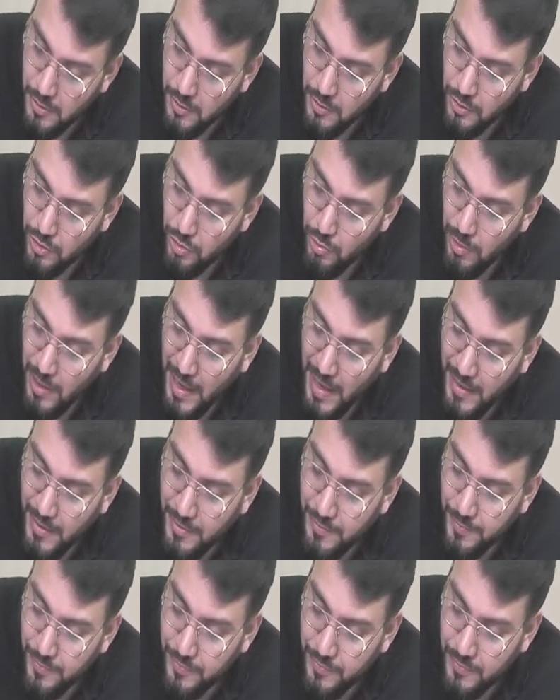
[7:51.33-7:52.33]
2 lakh.
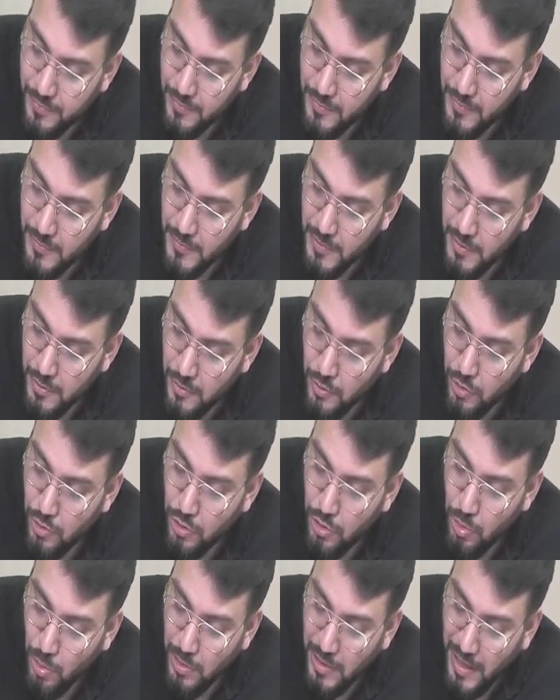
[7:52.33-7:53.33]
So
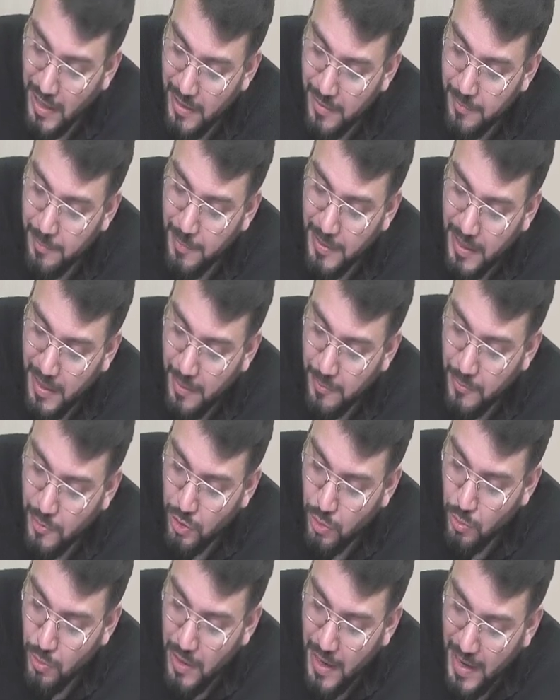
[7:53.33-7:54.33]
total it become
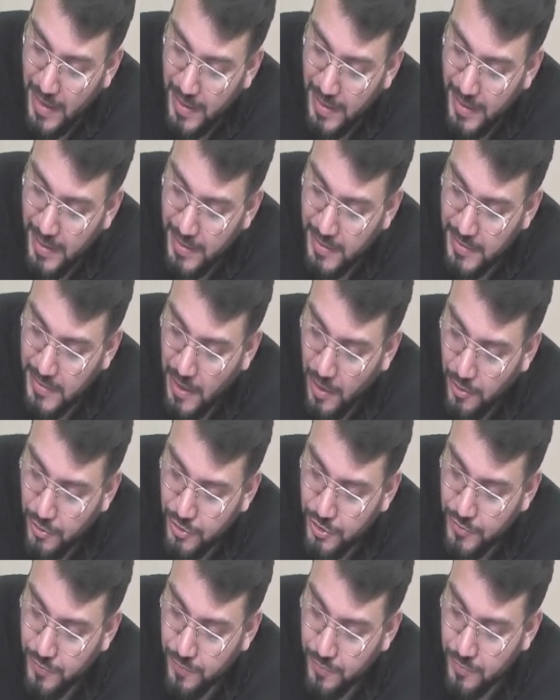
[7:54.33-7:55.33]

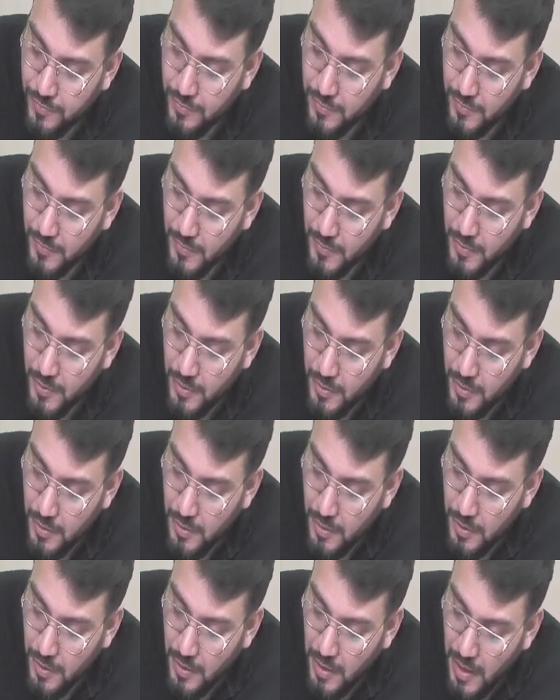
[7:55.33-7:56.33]
2,80,000.
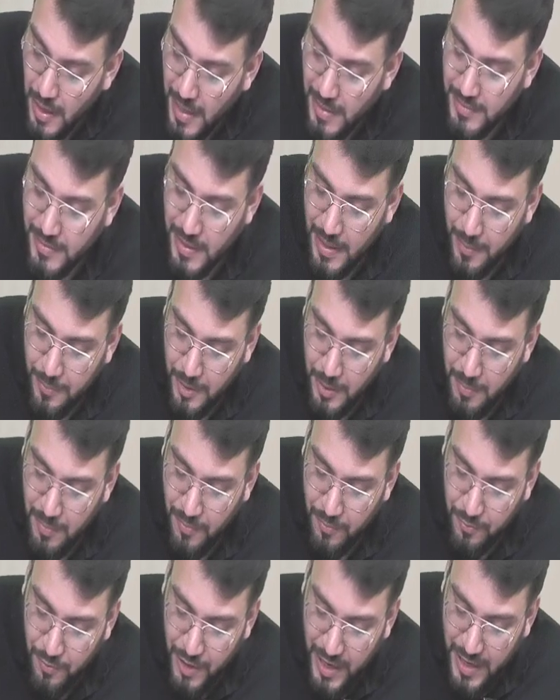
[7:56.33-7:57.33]
And they have given
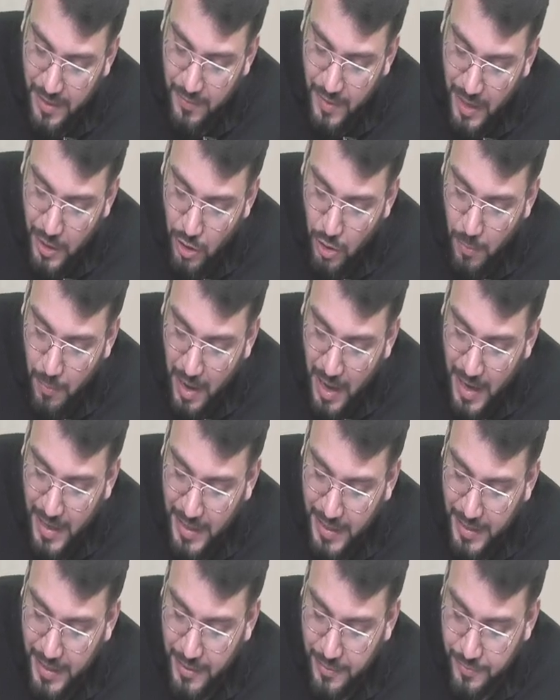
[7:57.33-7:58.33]
fair value of
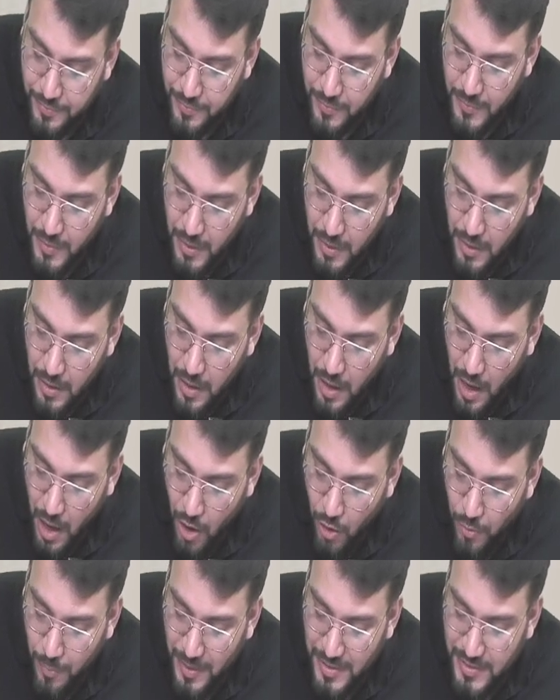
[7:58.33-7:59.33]
INA.
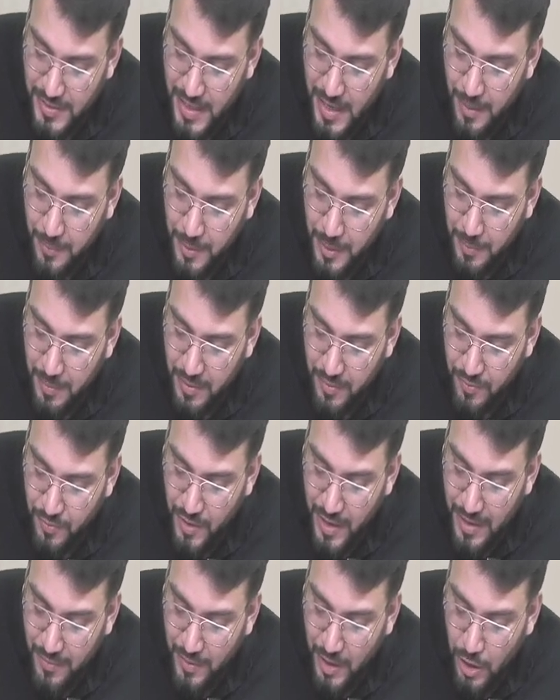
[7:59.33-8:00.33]
How much they have given
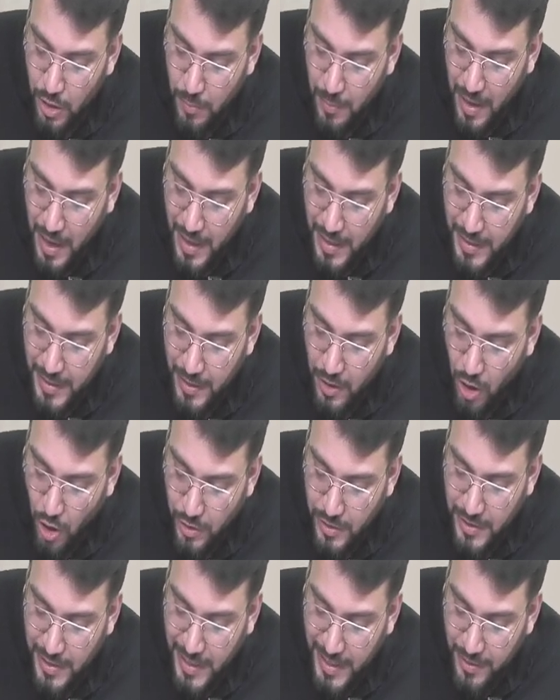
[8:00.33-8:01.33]
fair value of INA on
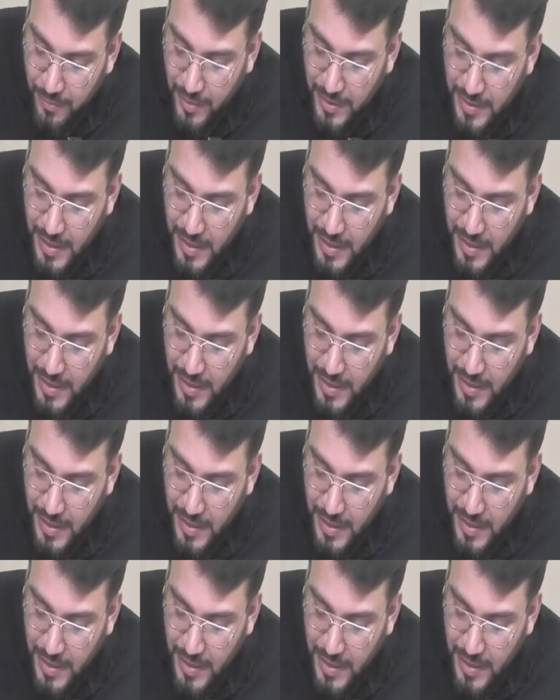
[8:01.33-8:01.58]
the date when the